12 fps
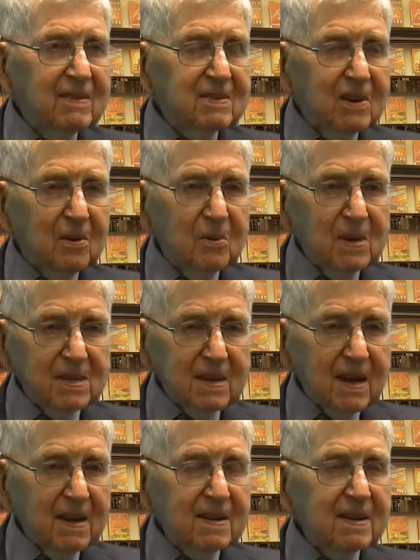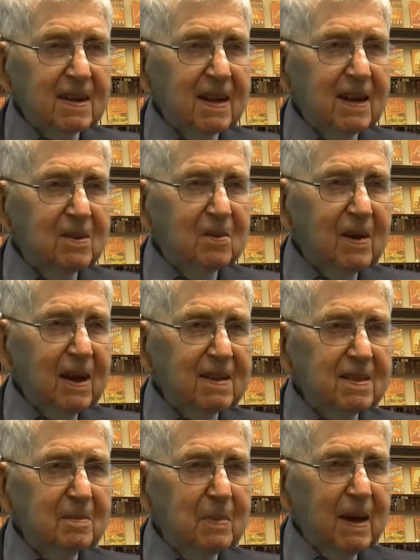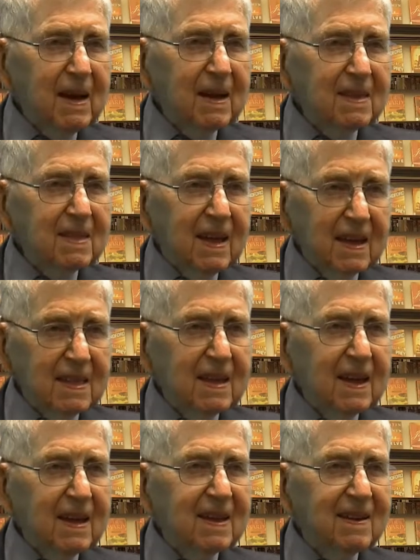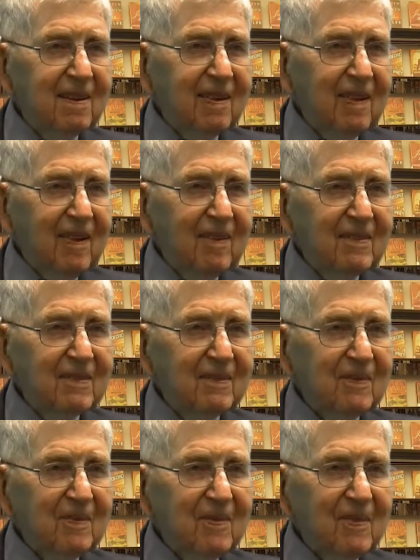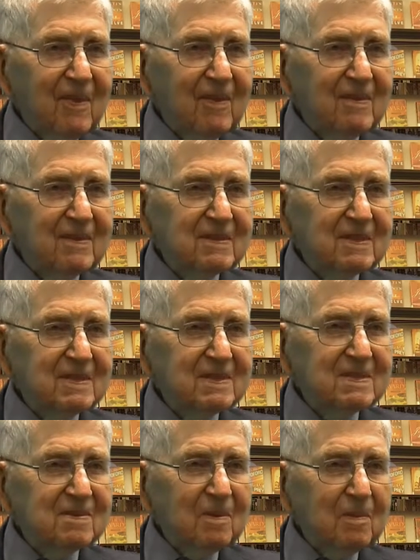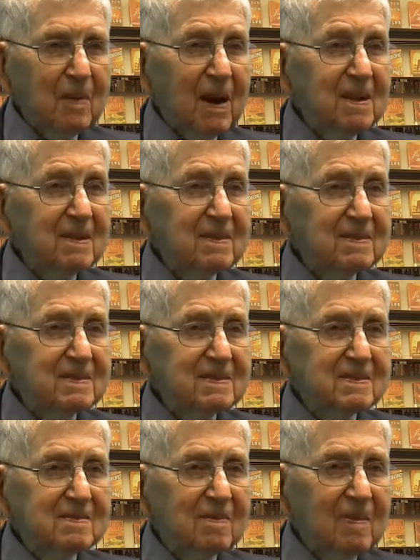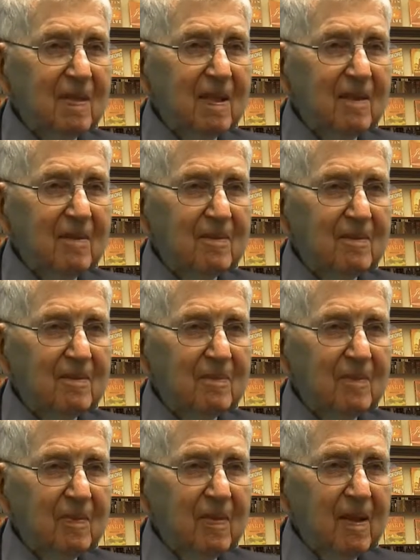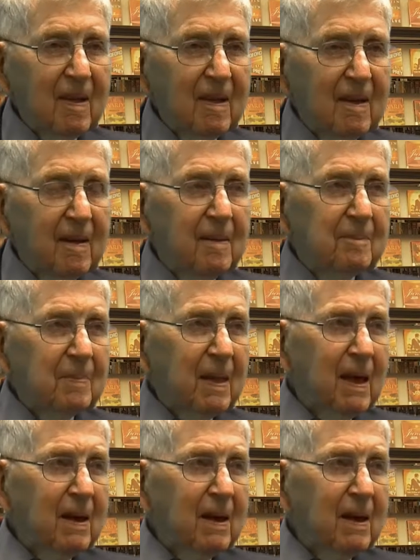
So we signed a contract to buy it that day. What year was that? What year was that, like 1952, 53?